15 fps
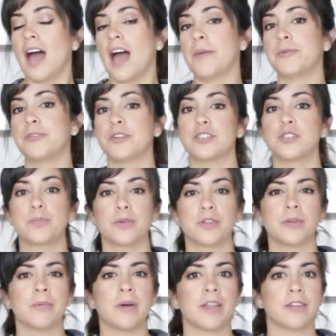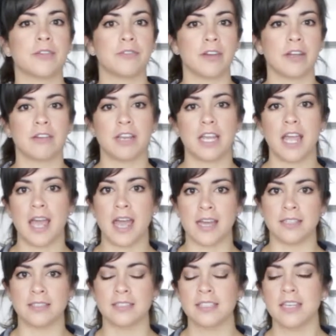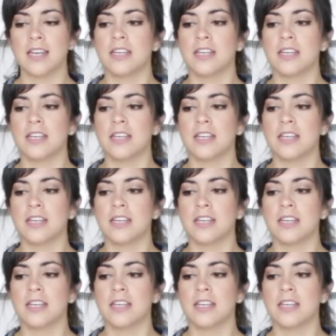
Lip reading: I prefer to put them at the very end